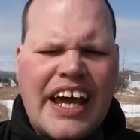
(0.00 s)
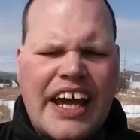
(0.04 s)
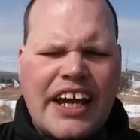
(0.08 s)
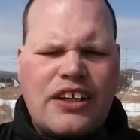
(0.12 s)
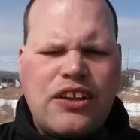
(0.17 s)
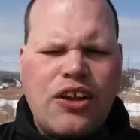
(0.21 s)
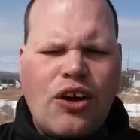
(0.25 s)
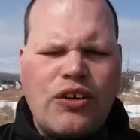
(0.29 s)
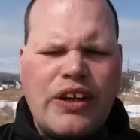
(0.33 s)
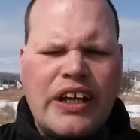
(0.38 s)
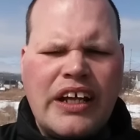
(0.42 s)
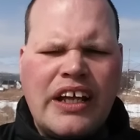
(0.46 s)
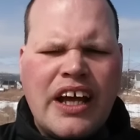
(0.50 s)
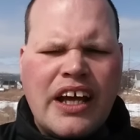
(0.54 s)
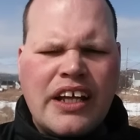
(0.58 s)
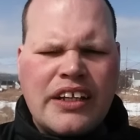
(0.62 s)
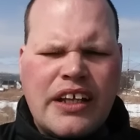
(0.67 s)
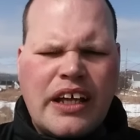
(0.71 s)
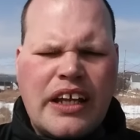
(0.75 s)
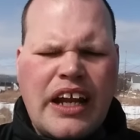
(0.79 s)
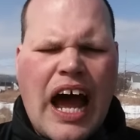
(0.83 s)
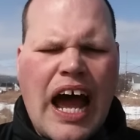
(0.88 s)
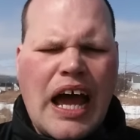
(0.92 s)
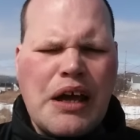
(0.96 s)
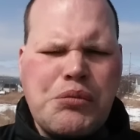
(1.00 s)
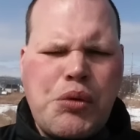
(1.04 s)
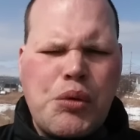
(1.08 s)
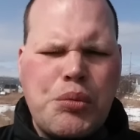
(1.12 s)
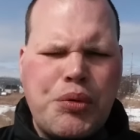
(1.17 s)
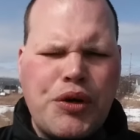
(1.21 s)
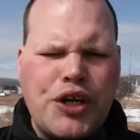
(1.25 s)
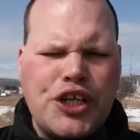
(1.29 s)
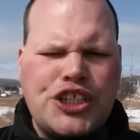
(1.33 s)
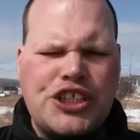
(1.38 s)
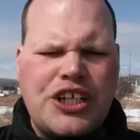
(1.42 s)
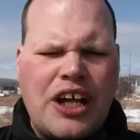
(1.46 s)
including Nanaimo,
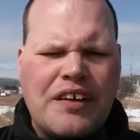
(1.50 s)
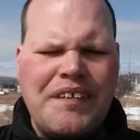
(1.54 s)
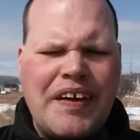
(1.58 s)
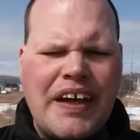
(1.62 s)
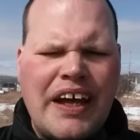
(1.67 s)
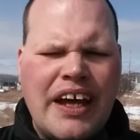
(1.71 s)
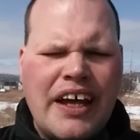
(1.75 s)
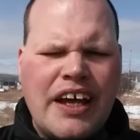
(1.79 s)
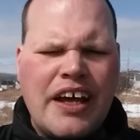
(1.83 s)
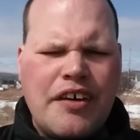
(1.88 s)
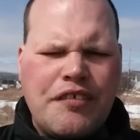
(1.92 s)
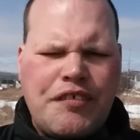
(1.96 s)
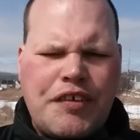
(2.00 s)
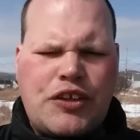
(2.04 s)
British Columbia,